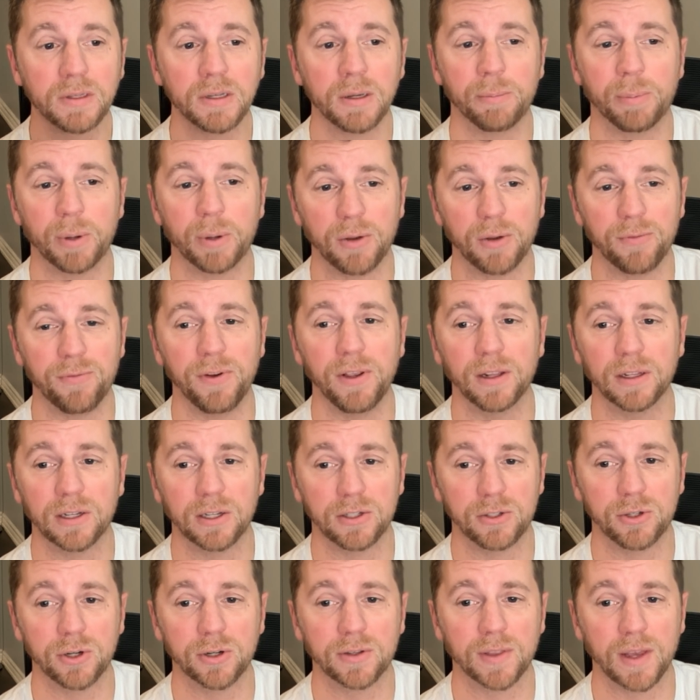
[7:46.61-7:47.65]
But I feel like it
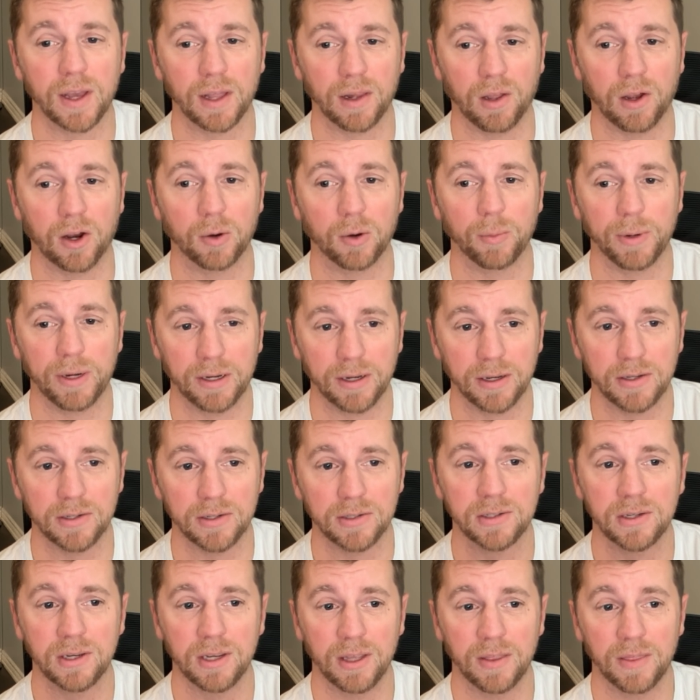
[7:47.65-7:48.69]
took that long
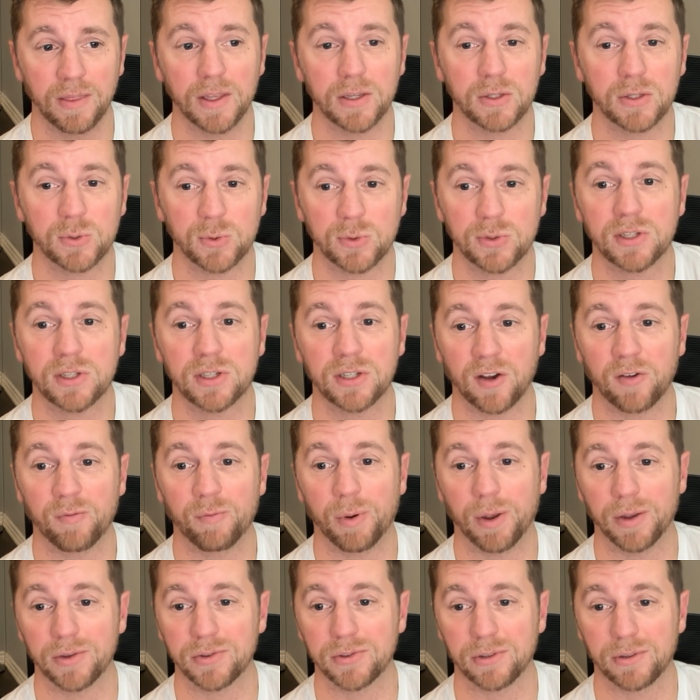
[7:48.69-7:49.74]
because this was a tough
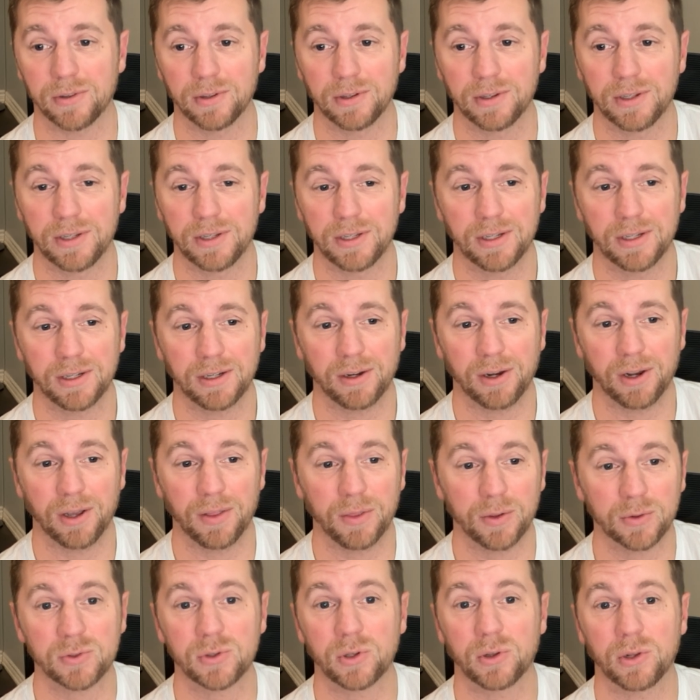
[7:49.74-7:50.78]
puzzle. And
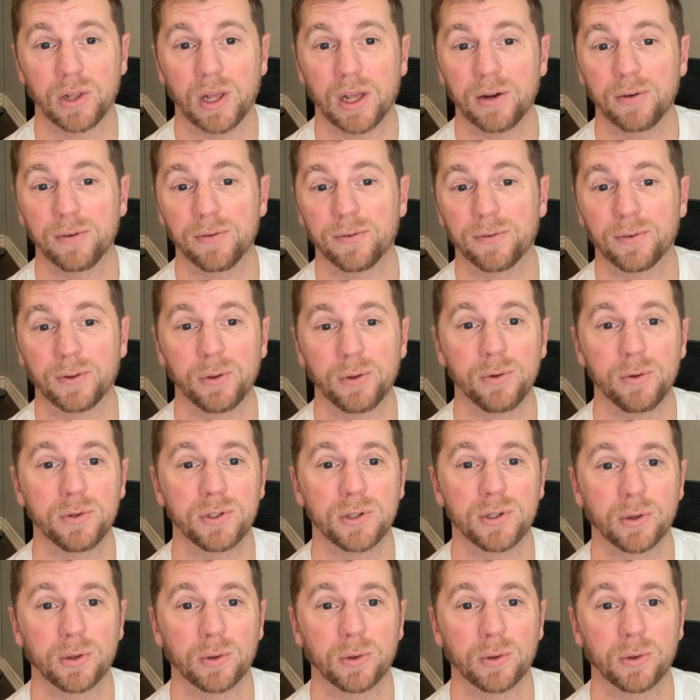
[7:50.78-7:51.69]
there's a lot of clues here.